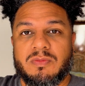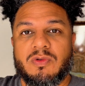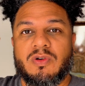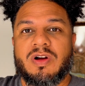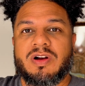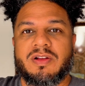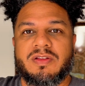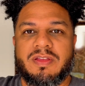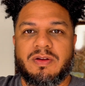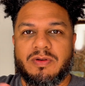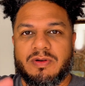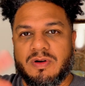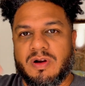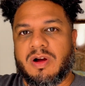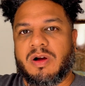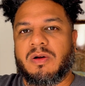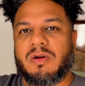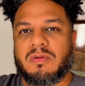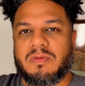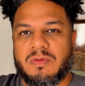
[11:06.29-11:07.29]
Moana, they were
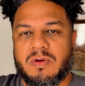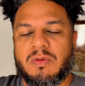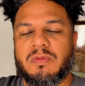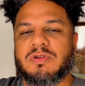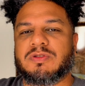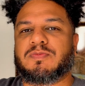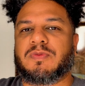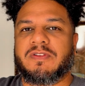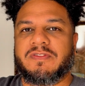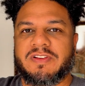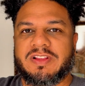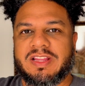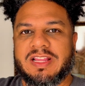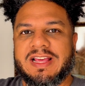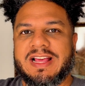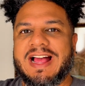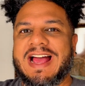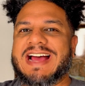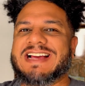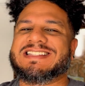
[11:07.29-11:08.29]
all almost perfectly
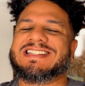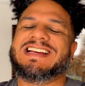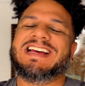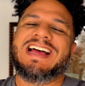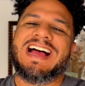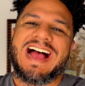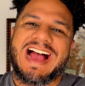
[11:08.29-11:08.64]
cast.